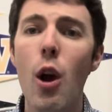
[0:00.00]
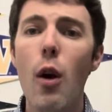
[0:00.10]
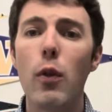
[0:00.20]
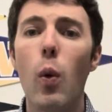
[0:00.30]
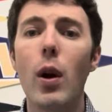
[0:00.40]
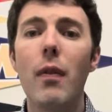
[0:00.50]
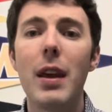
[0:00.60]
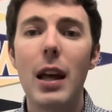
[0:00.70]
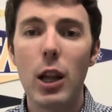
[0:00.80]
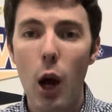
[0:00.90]
for one of
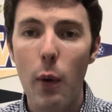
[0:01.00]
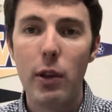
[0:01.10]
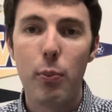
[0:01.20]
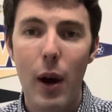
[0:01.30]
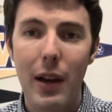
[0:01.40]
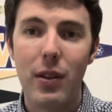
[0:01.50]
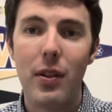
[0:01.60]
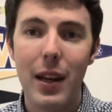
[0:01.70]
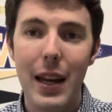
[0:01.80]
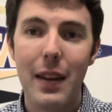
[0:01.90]
the lowest prices
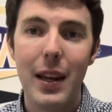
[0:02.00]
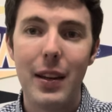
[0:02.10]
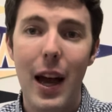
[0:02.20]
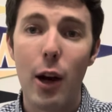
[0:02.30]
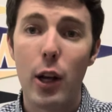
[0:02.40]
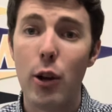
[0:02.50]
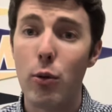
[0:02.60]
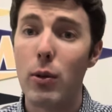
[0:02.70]
in the entire country.